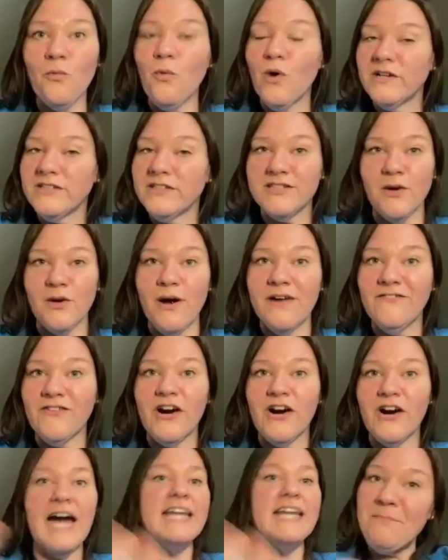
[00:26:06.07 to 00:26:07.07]

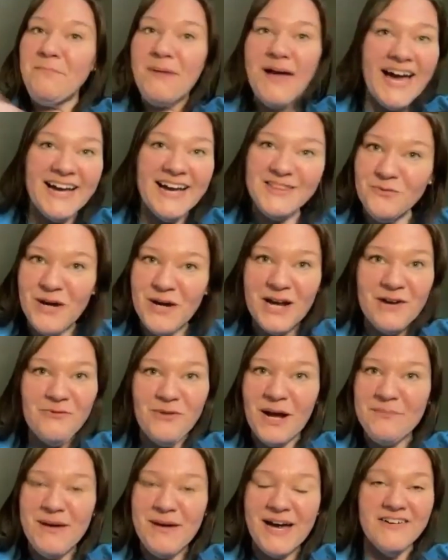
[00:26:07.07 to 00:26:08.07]
whatsoever, I packed the weight
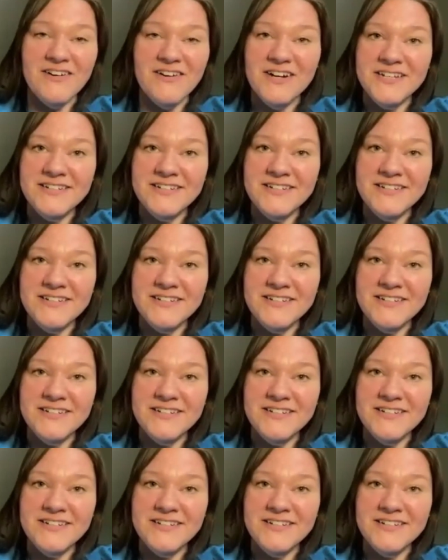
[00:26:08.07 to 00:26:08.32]
right back